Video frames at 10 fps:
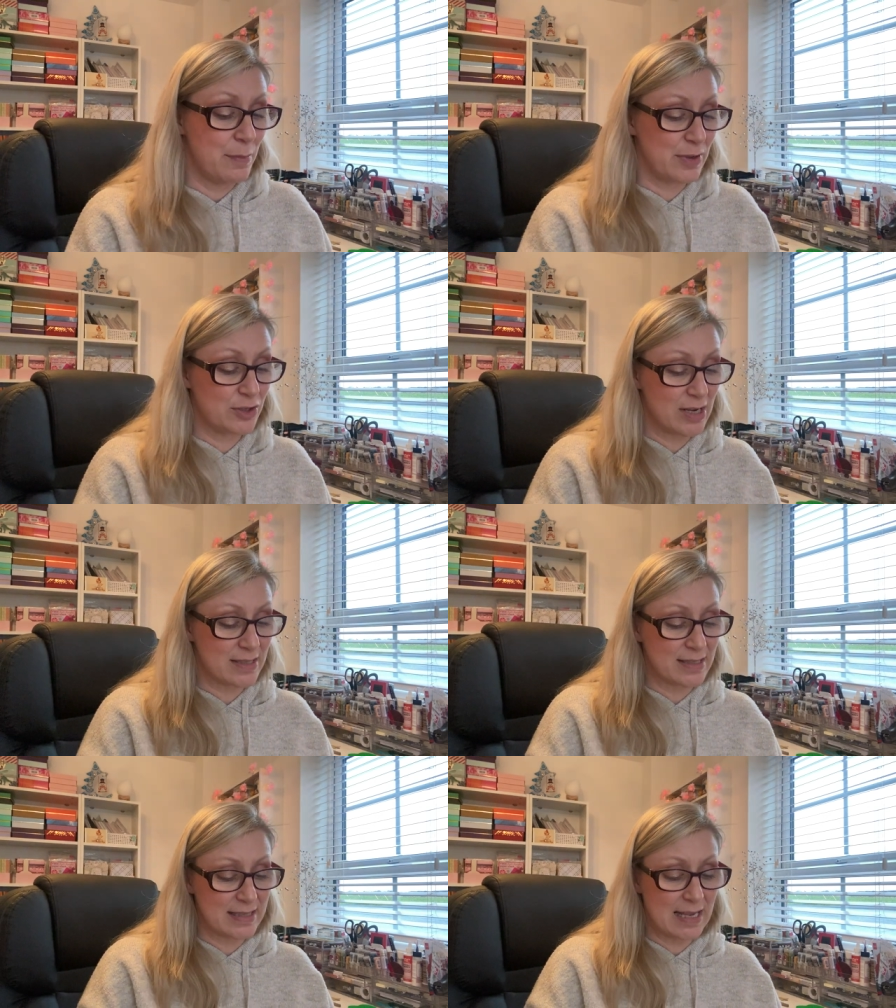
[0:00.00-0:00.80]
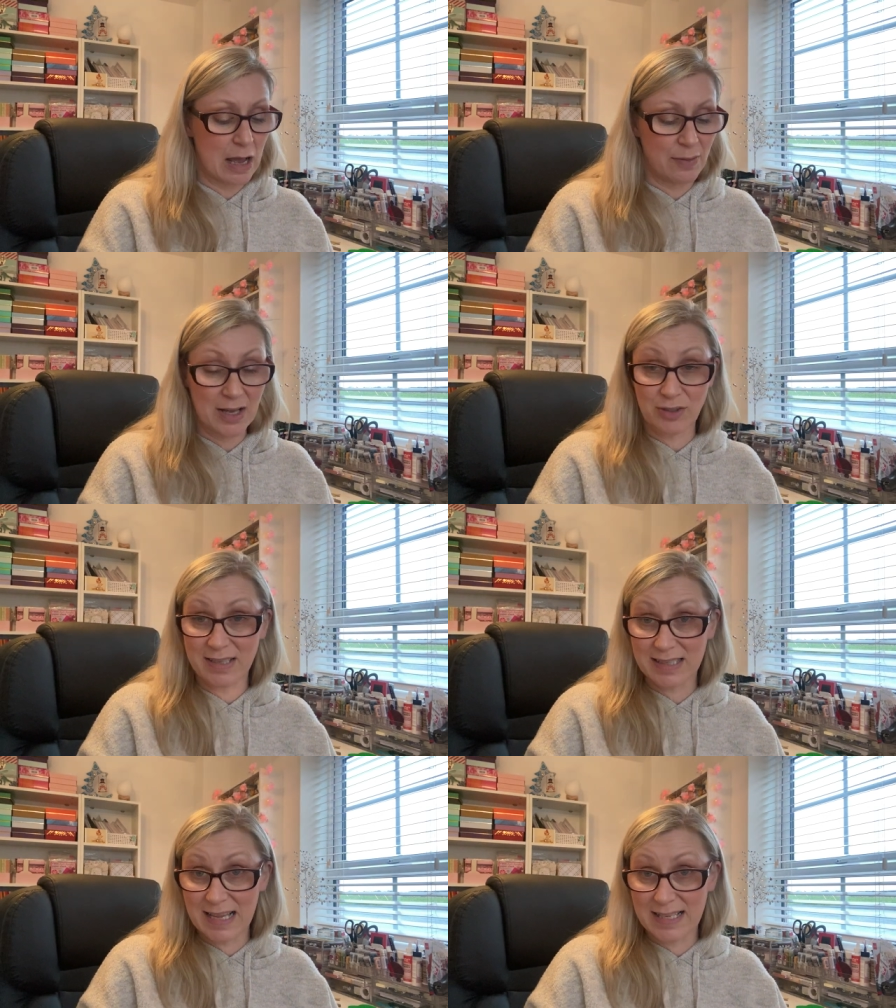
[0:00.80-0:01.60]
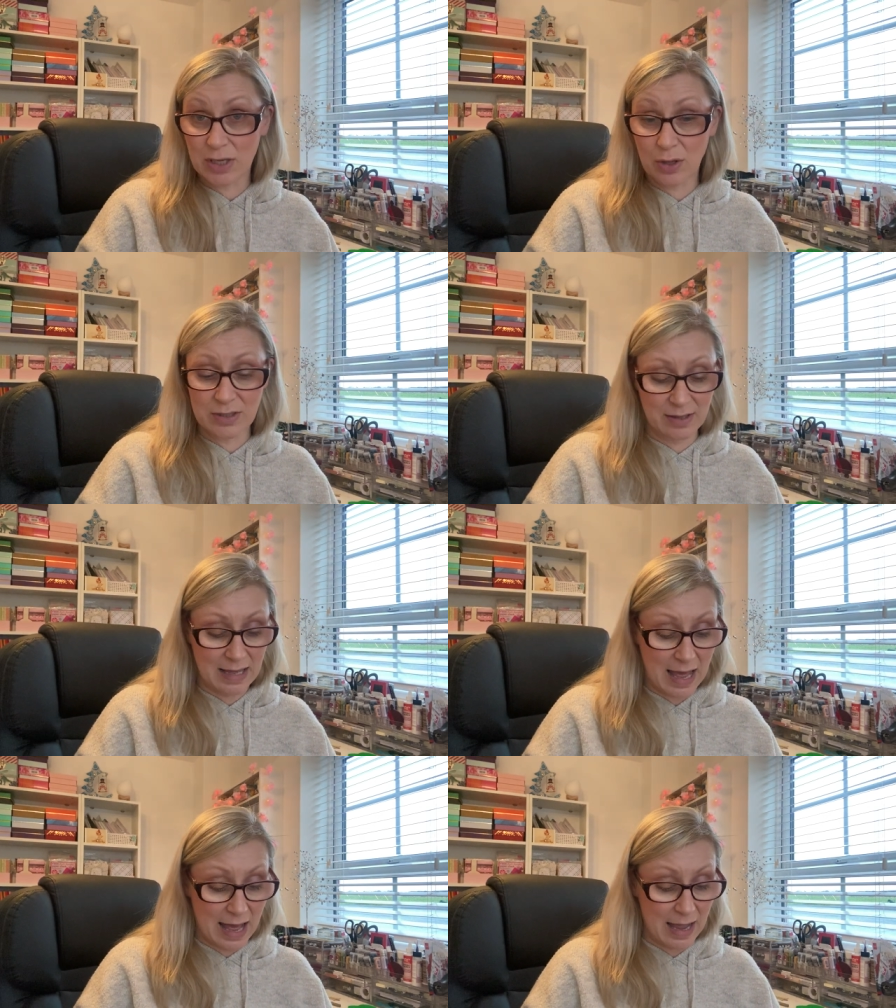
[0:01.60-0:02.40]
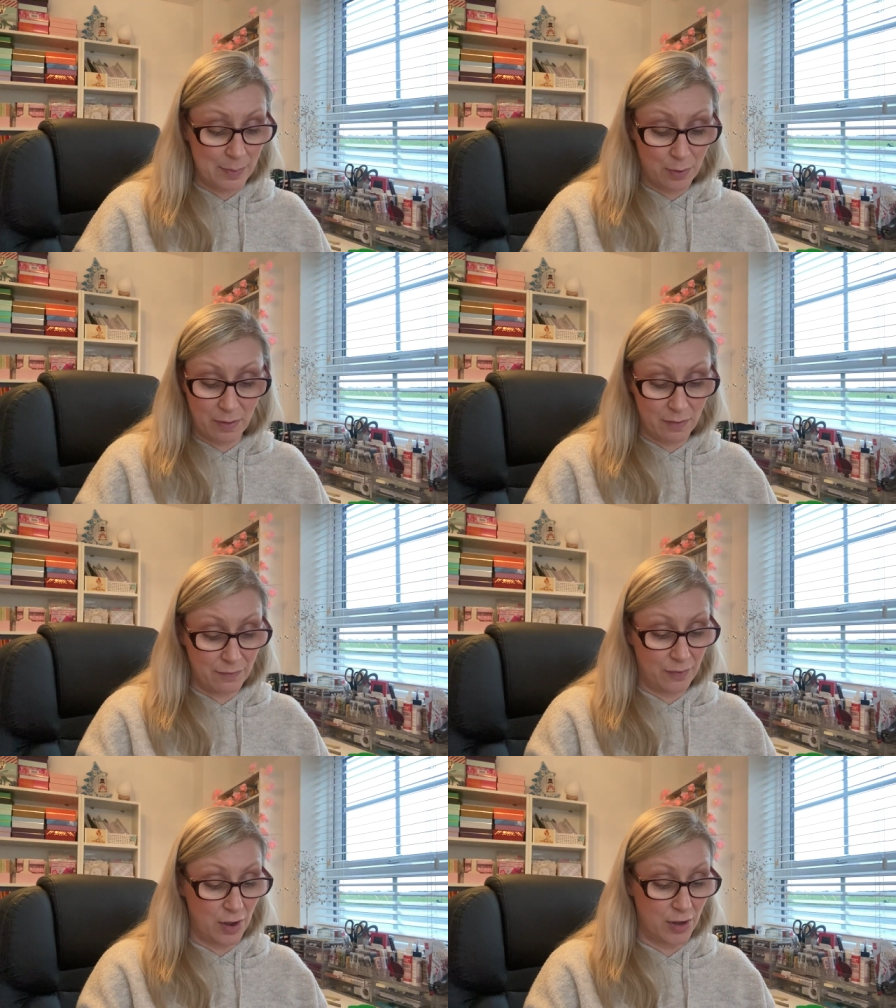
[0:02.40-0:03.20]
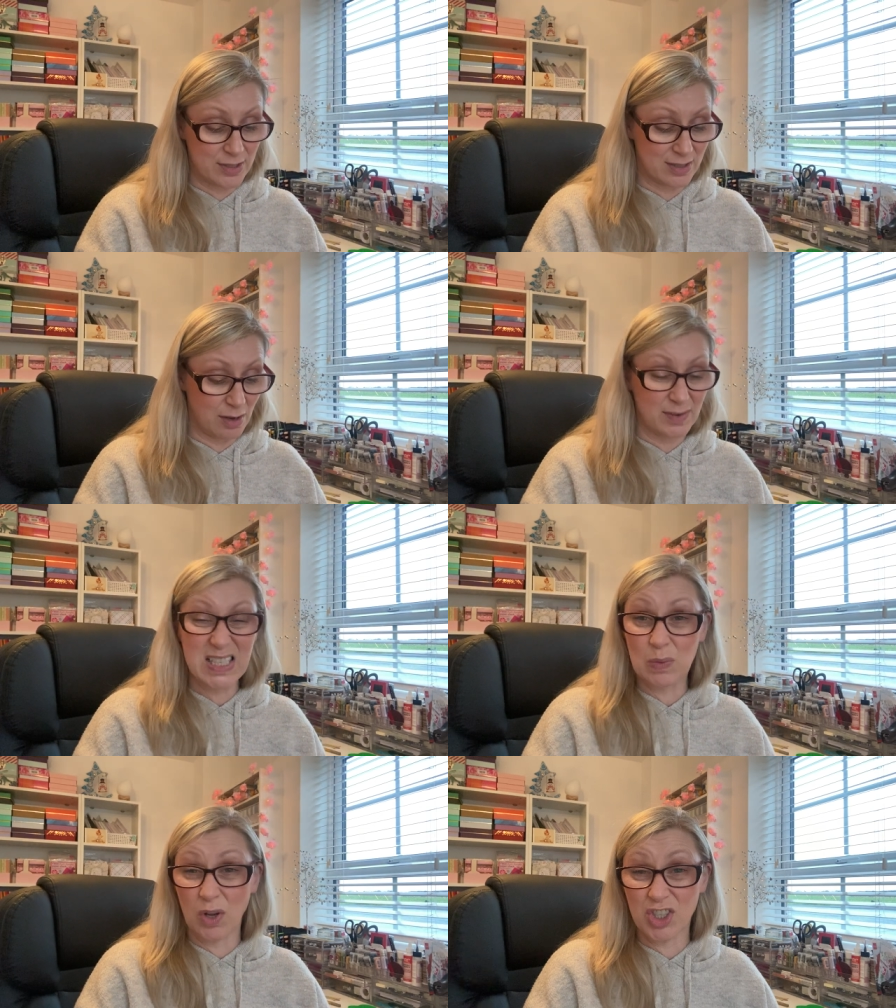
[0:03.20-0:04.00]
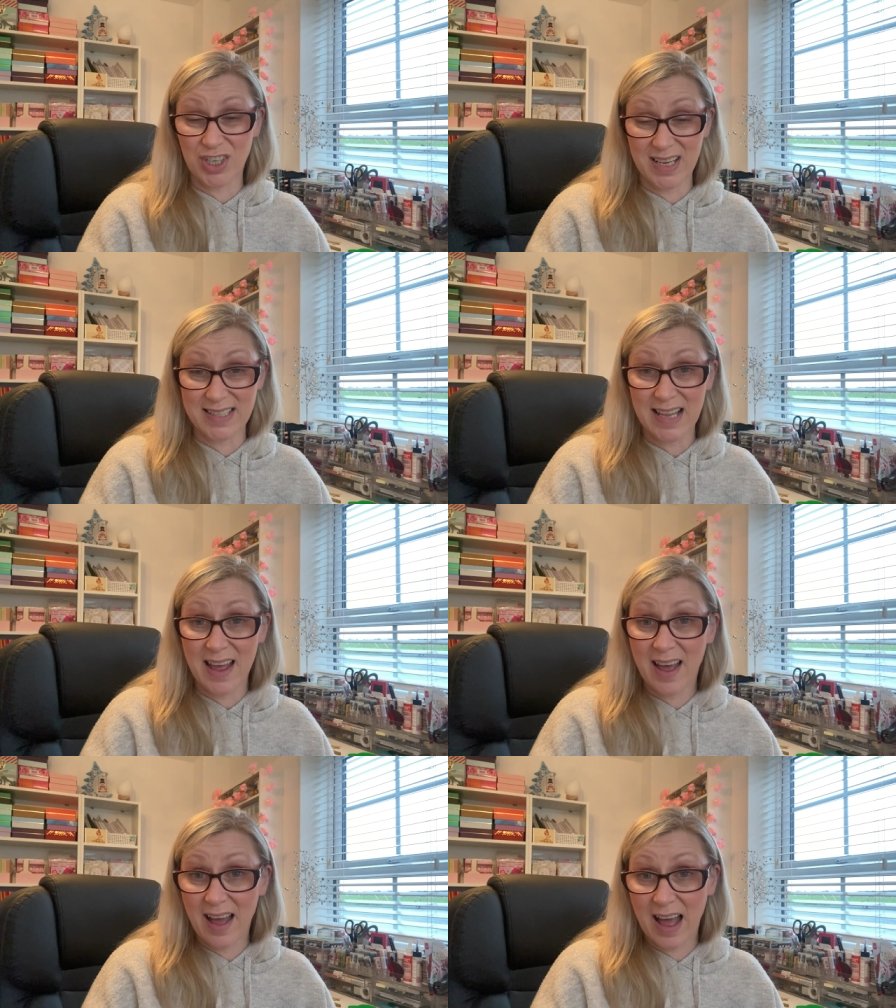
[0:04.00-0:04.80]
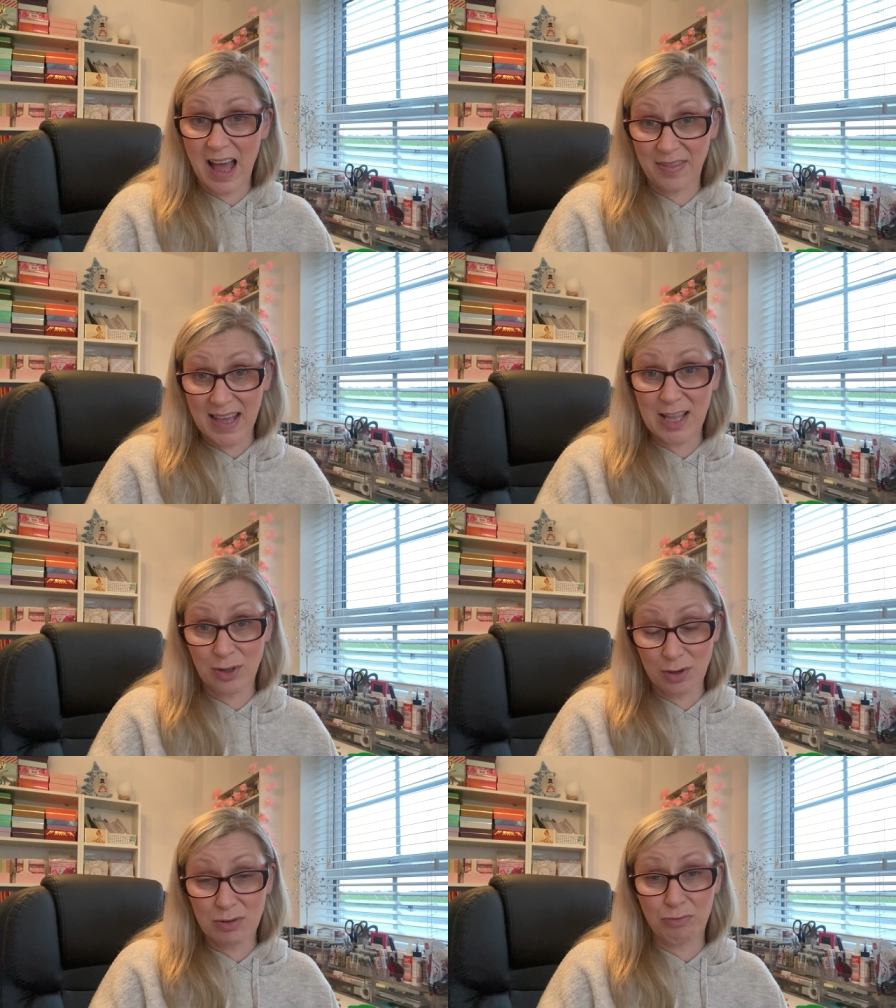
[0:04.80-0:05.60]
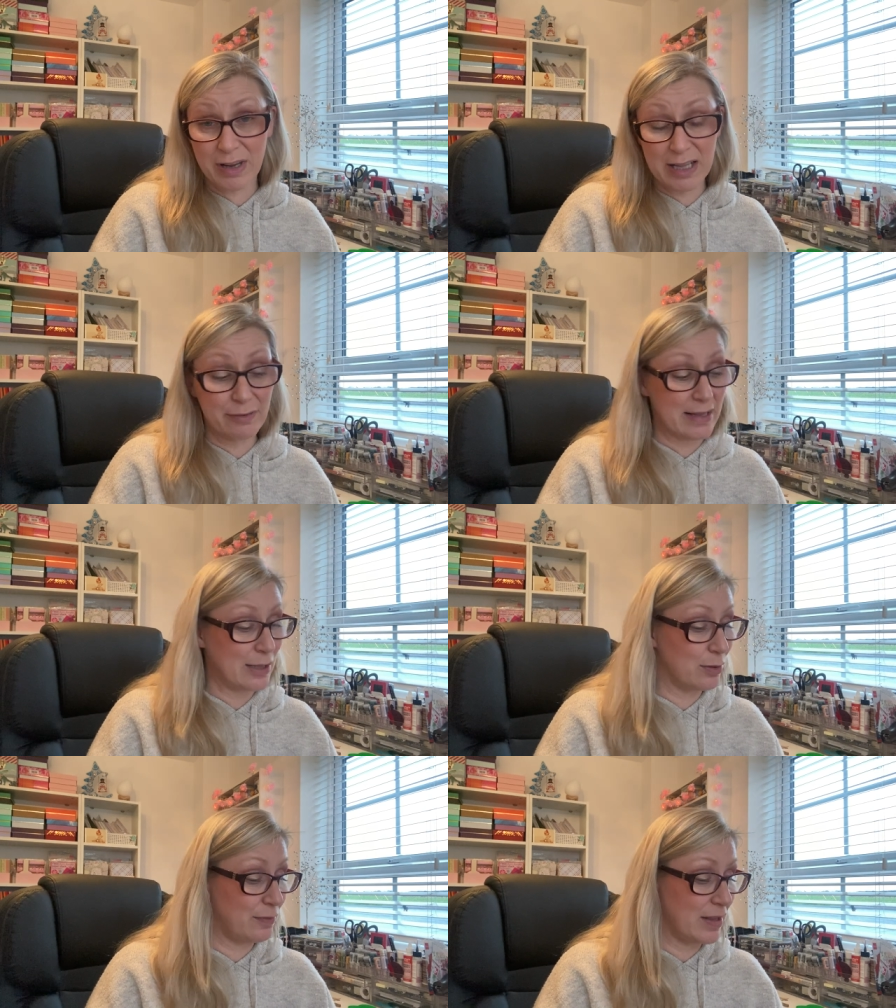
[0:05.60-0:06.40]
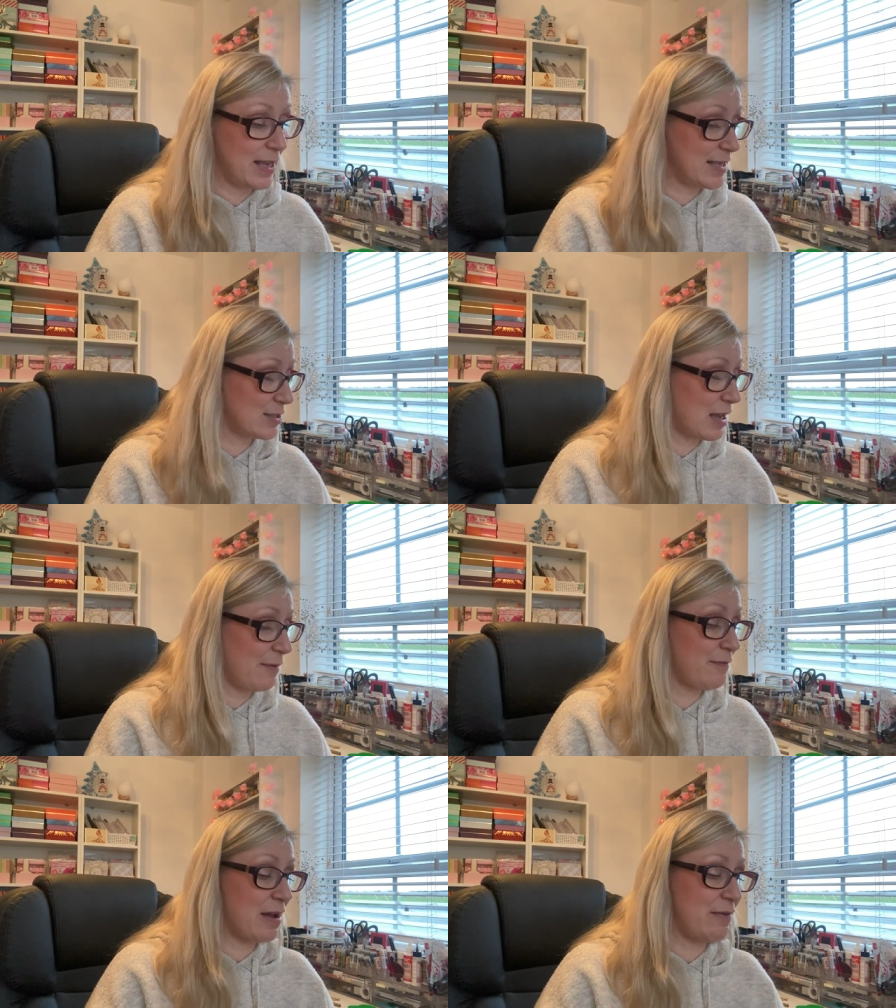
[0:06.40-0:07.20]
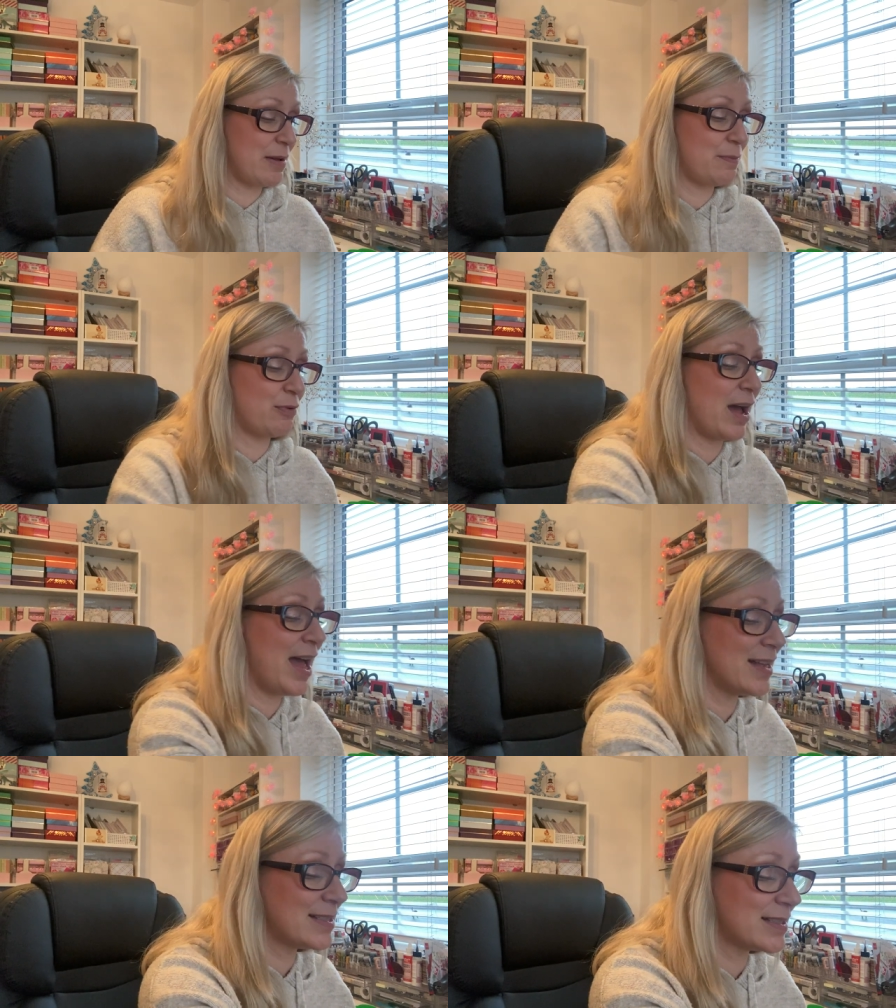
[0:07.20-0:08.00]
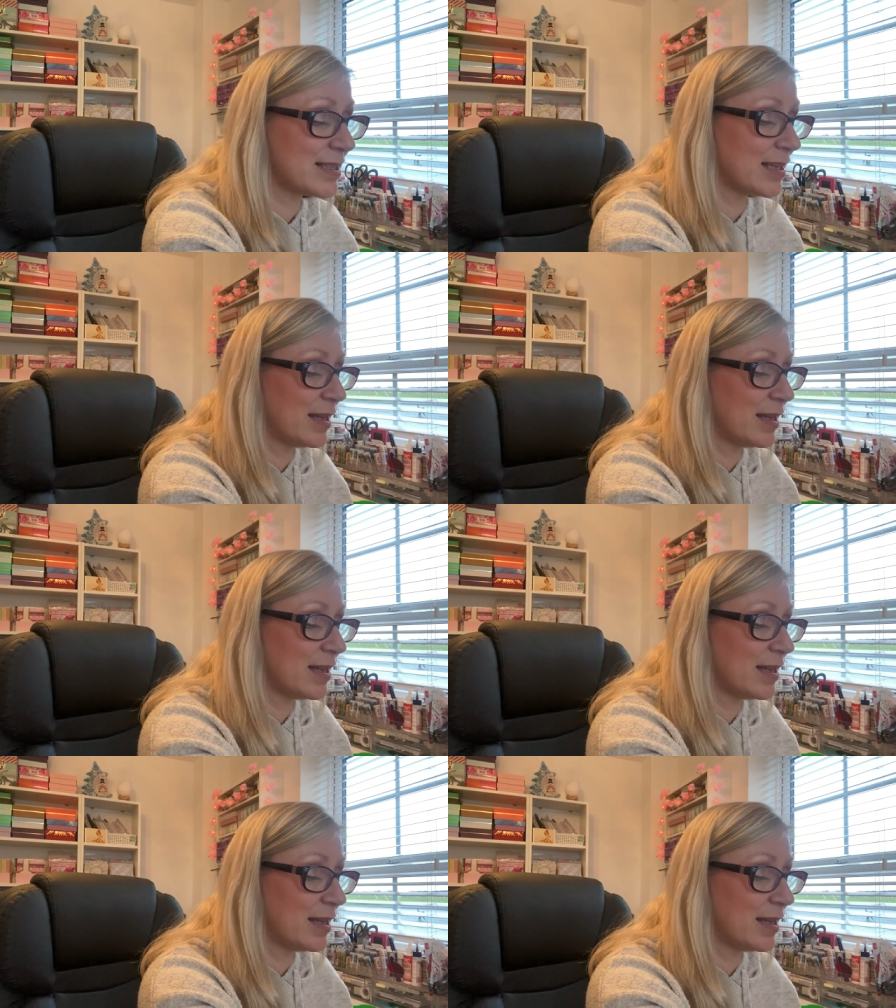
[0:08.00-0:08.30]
Be interesting to see how that translates onto the eye, but first sort of swatches are that it looks really, really lovely. So I'm very impressed.